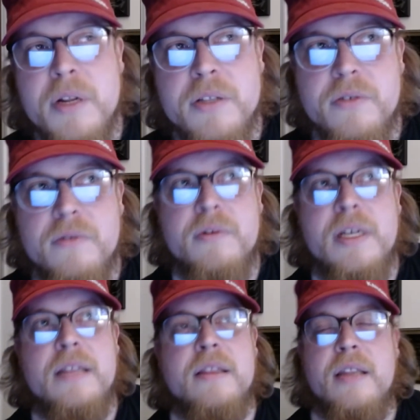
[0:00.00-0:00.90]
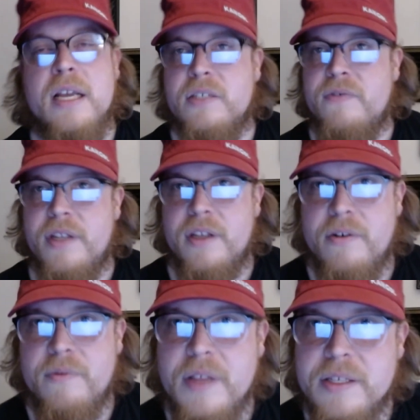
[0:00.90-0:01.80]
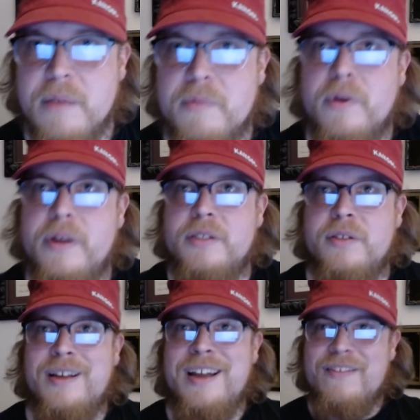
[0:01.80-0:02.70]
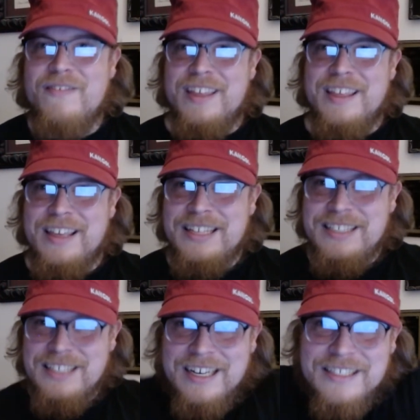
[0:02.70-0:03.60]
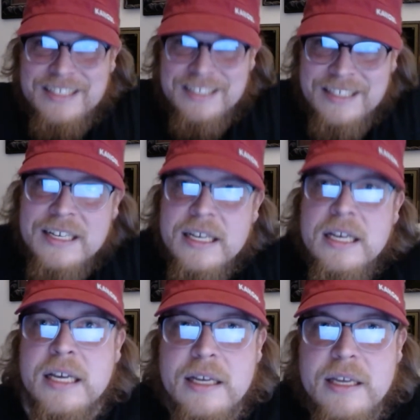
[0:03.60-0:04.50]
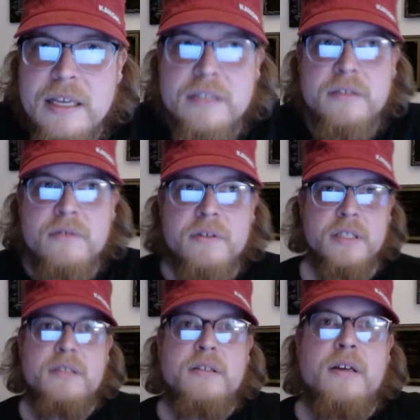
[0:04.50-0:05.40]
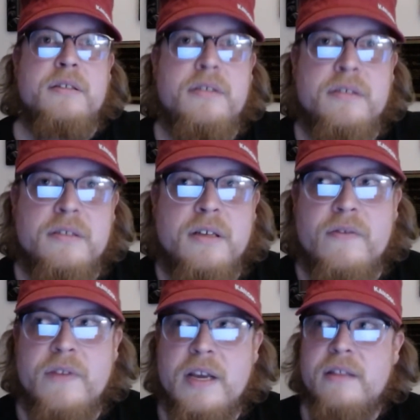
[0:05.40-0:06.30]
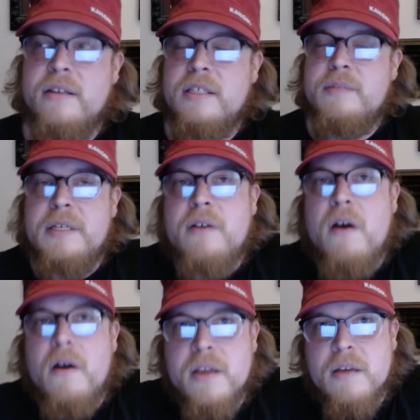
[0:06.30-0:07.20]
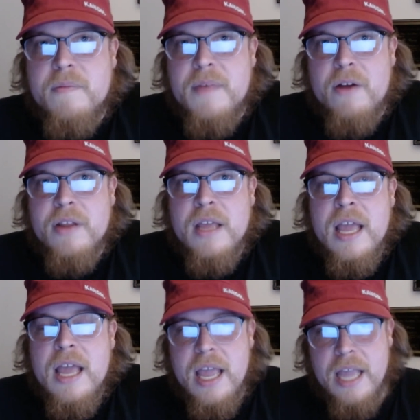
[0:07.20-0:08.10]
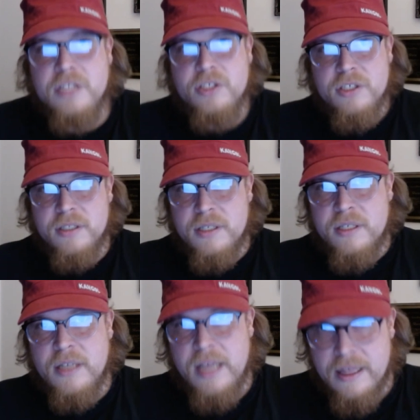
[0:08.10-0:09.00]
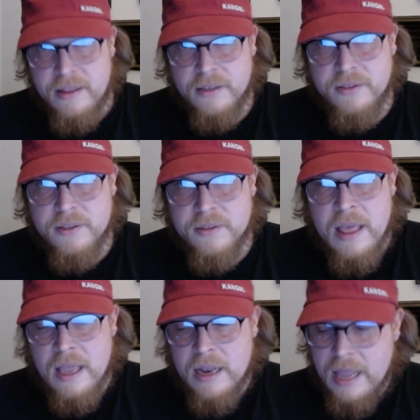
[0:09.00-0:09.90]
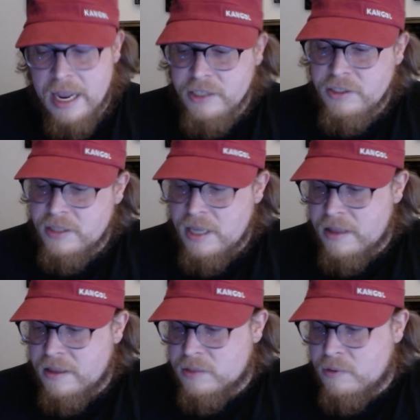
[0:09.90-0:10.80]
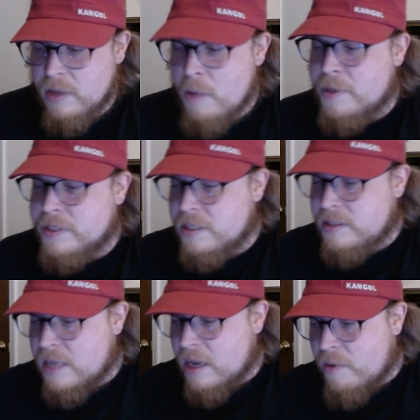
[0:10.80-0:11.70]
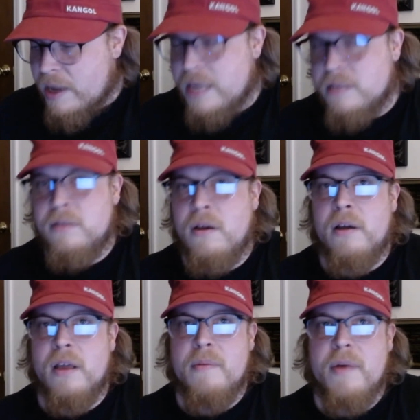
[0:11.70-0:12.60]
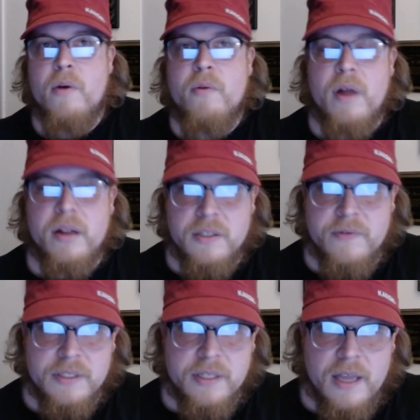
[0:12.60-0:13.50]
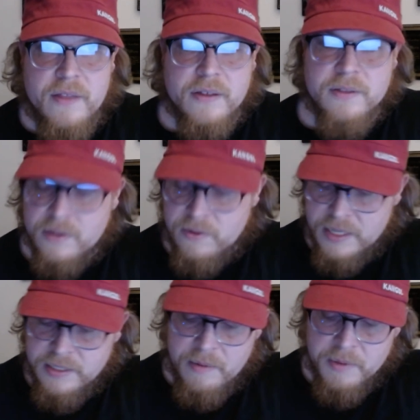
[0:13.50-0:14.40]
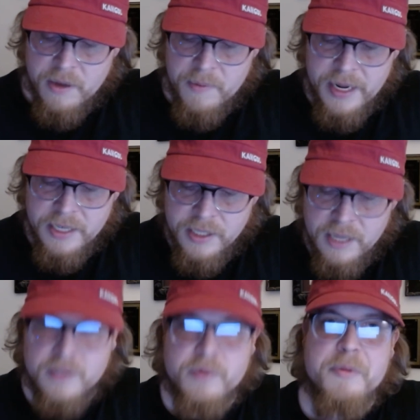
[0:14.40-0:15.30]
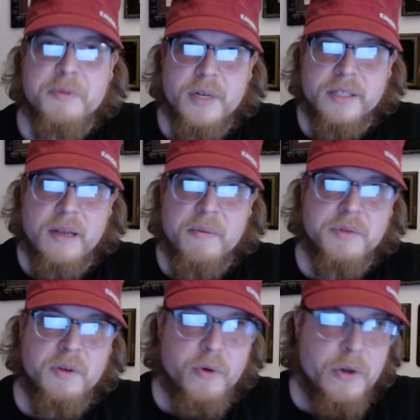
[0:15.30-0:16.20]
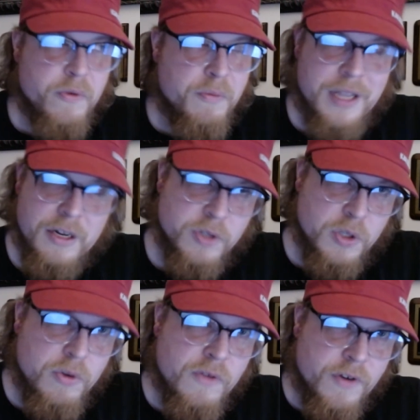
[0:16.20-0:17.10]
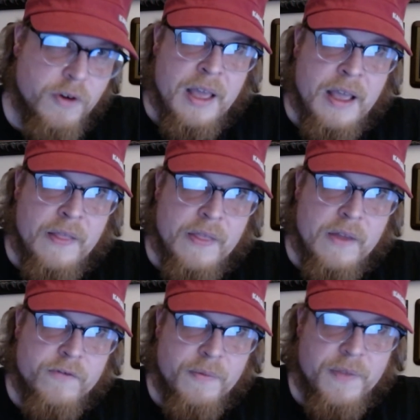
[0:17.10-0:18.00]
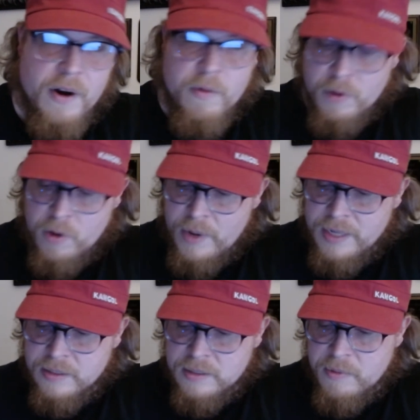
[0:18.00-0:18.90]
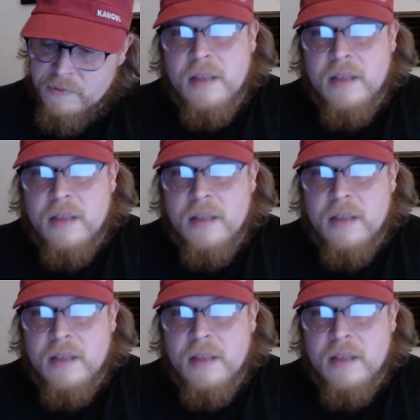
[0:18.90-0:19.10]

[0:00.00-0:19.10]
to do in the next video is I'm going to kind of get us into a discussion of ethics by talking about ancient ethics. And ancient ethics will help us segue into talking about relativistic ethics. So when I say I'm going to talk about ancient ethics, what I'm going to do next time, I'm going to start going through Plato's Euthyphro, and then from there we'll go into some of